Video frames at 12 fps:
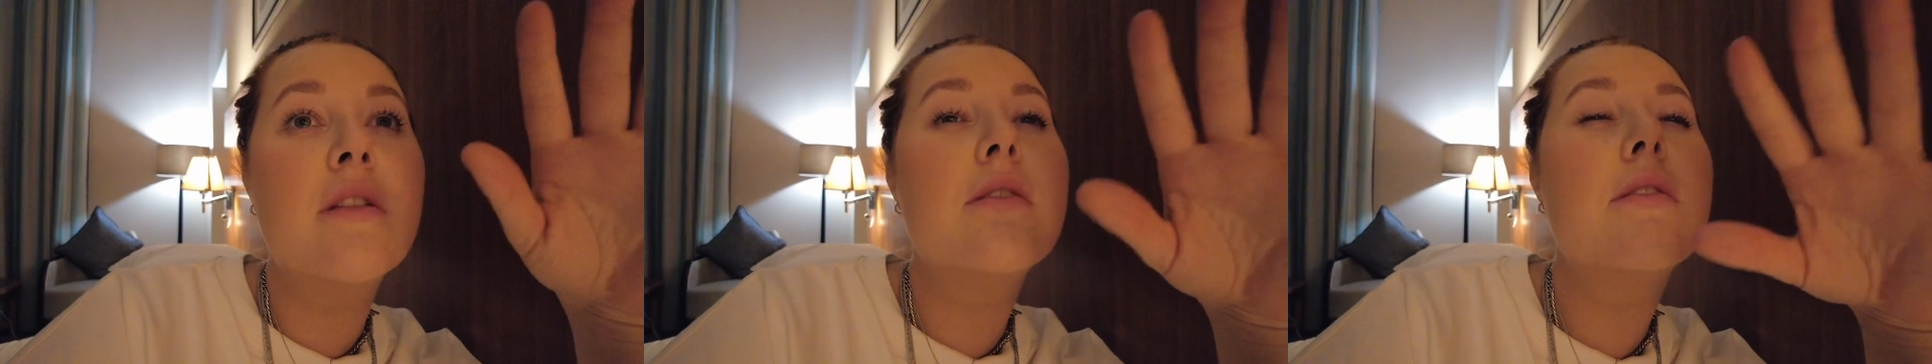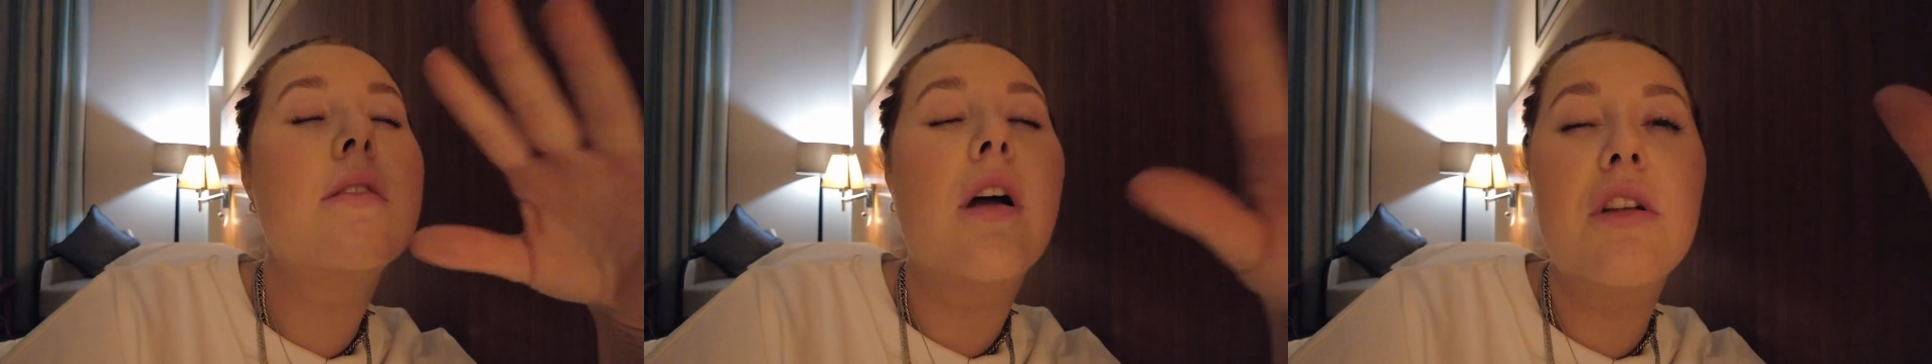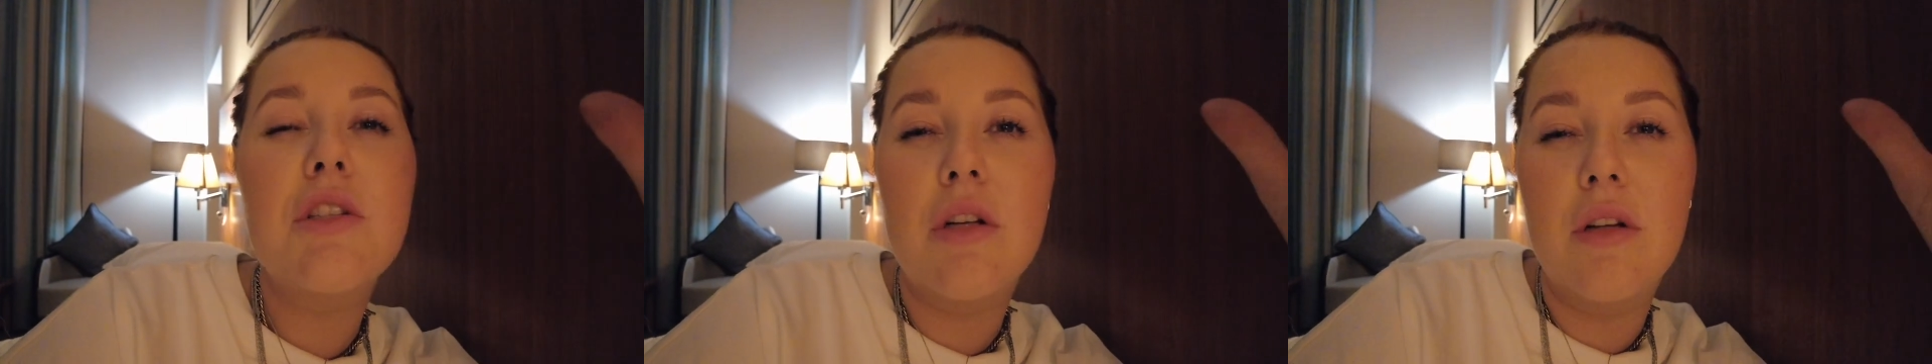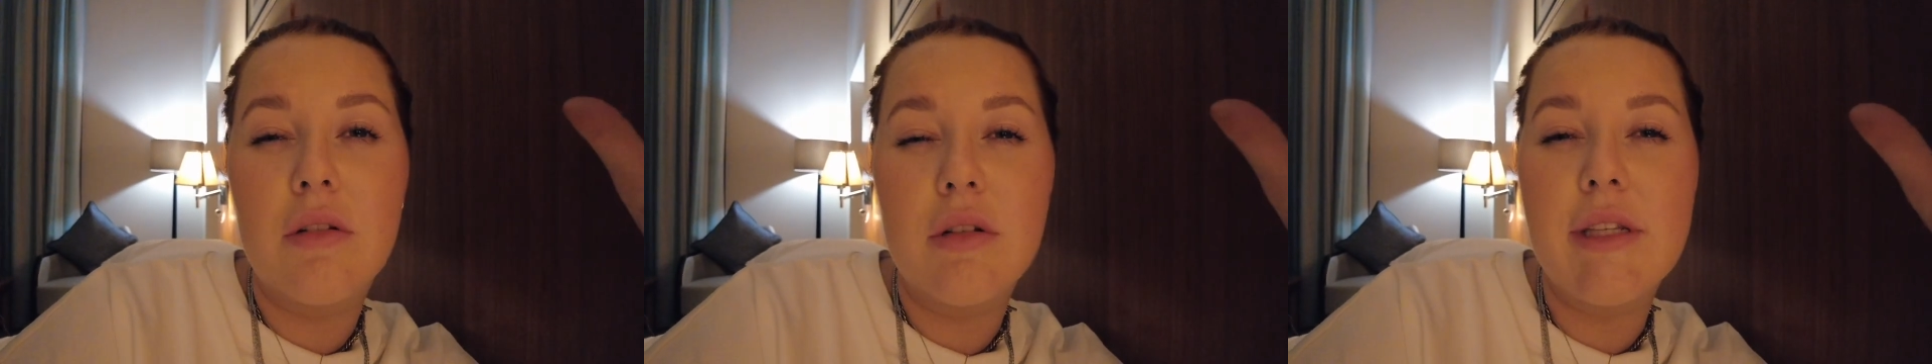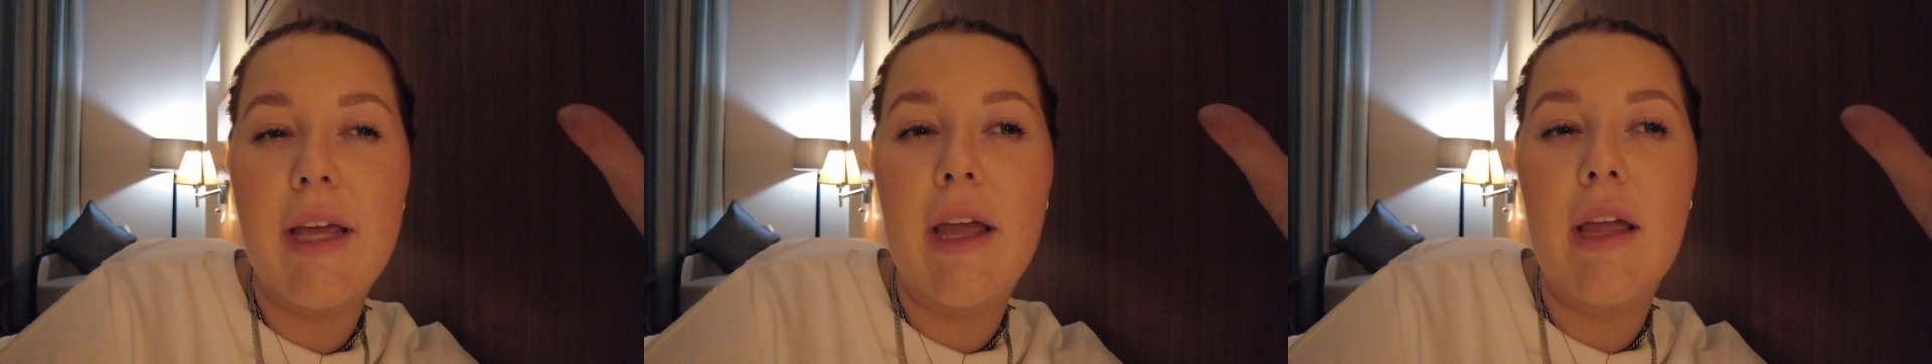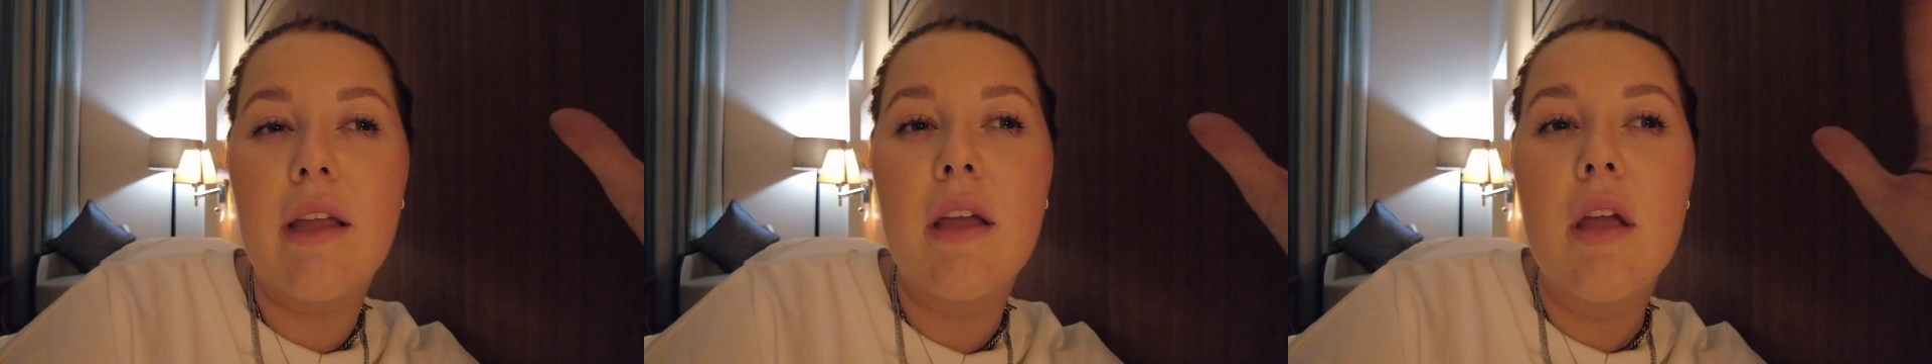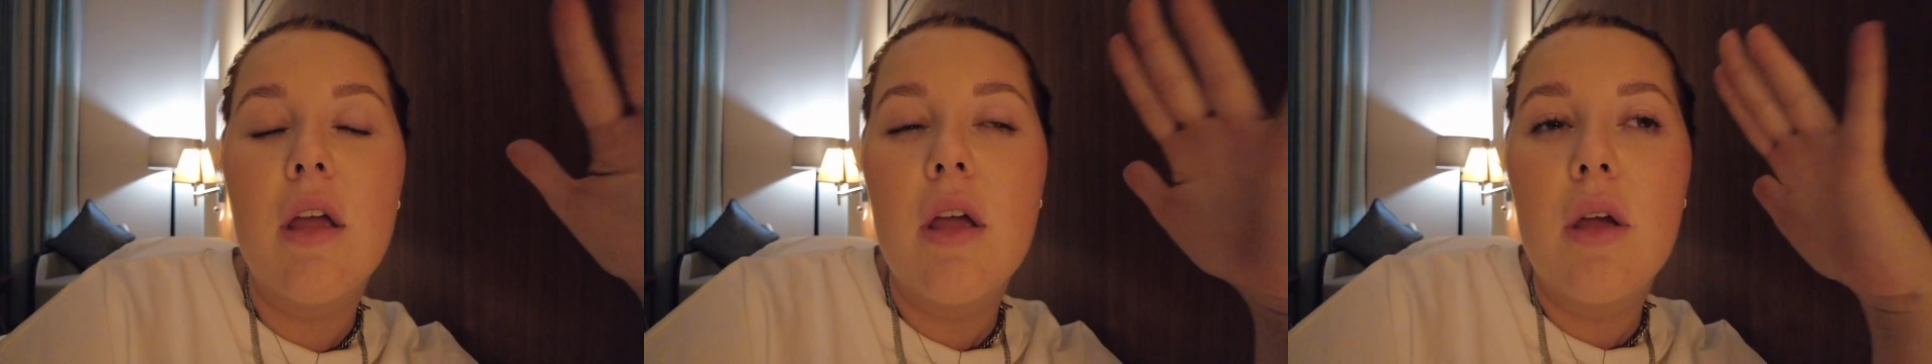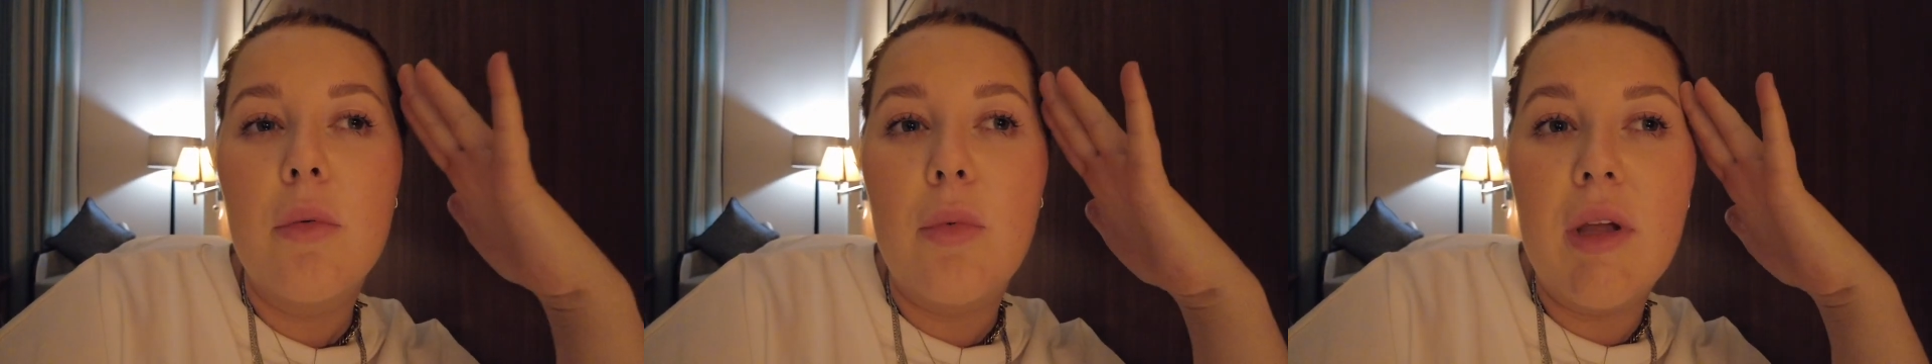such a long day.
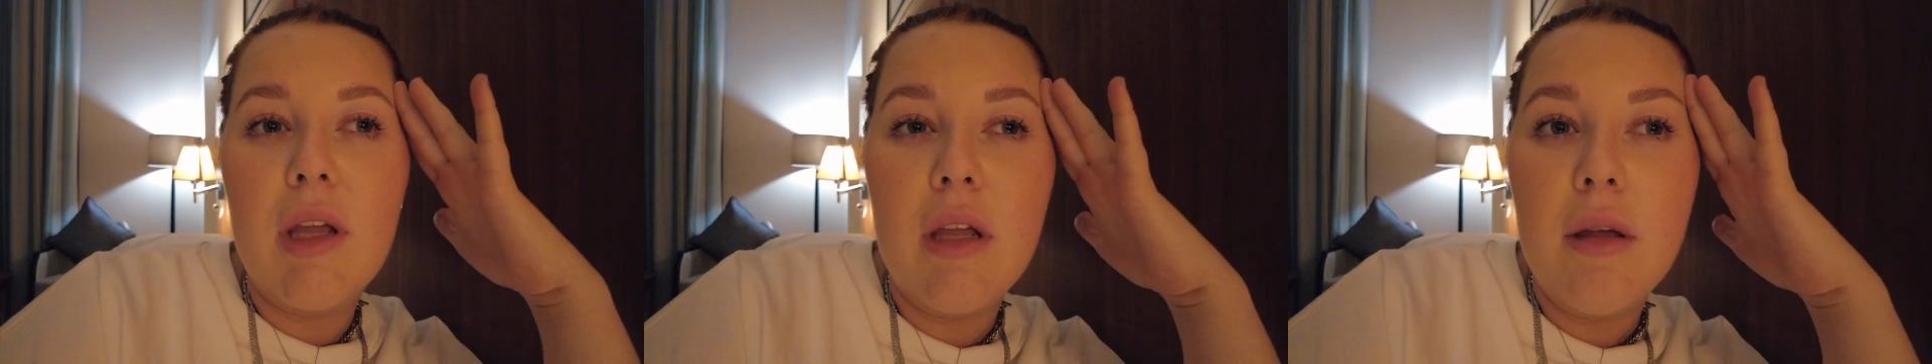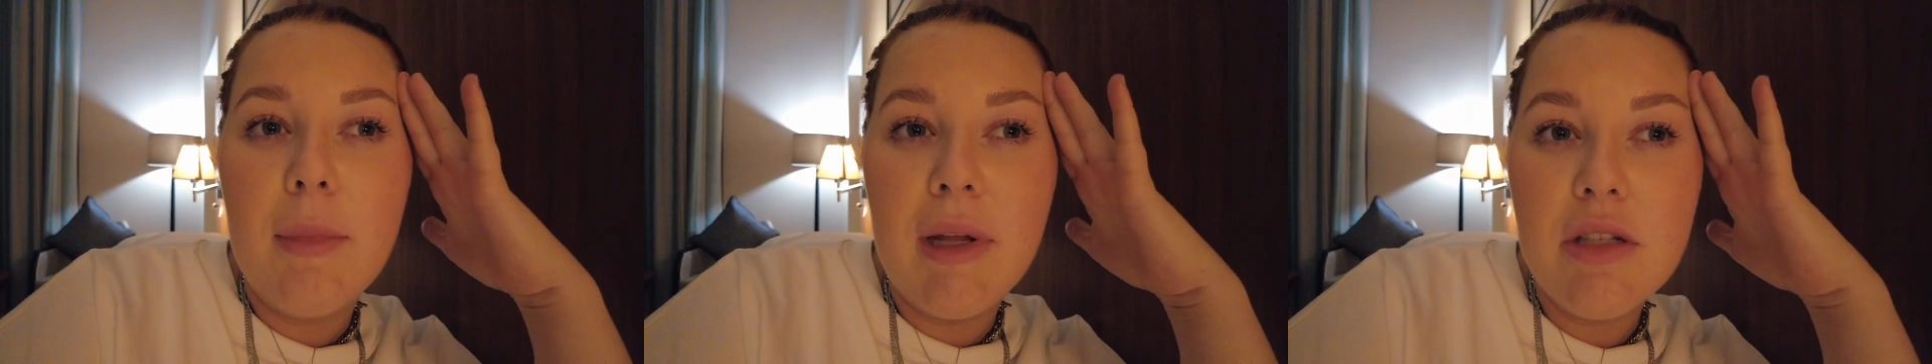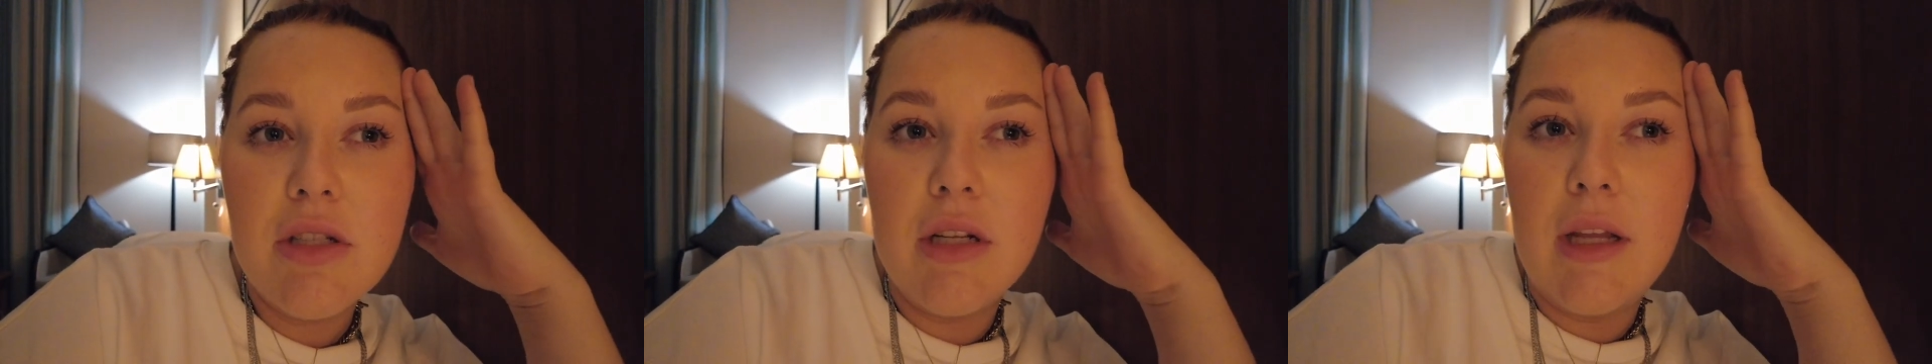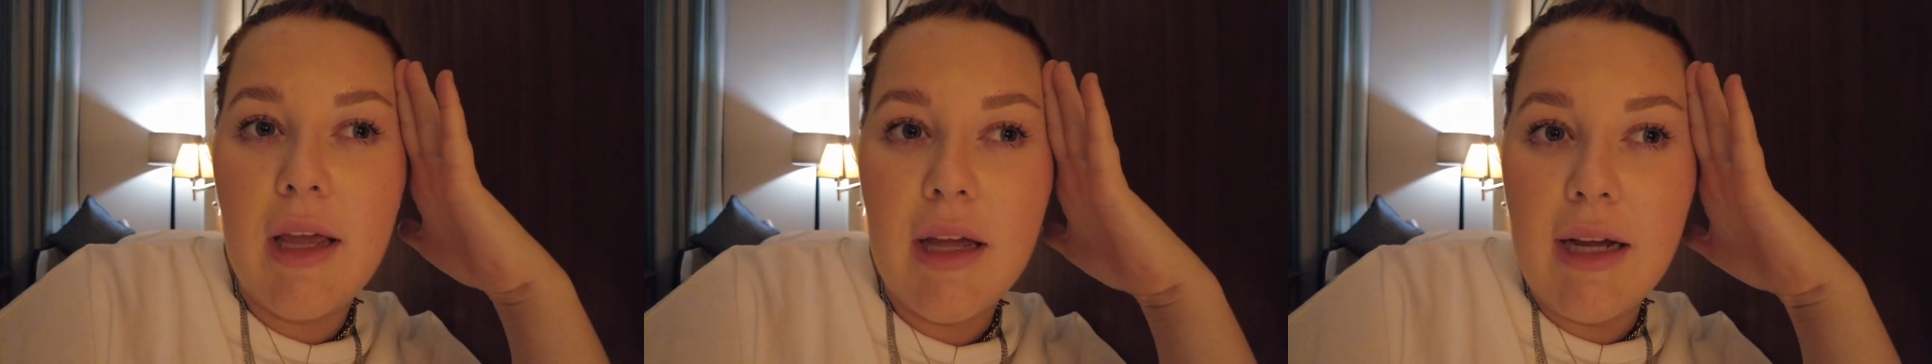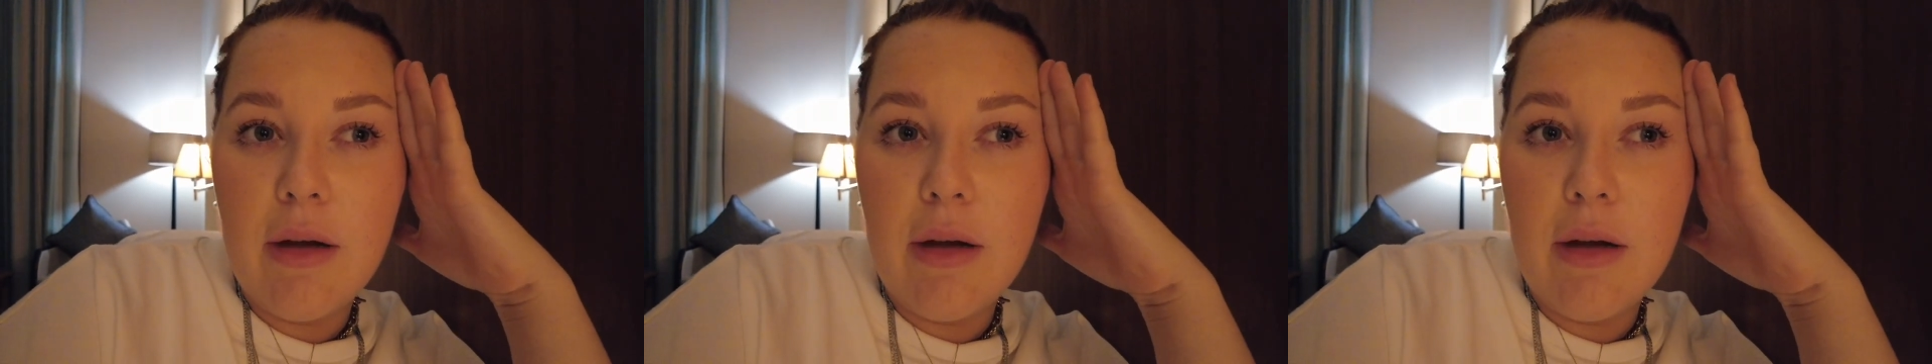We managed to get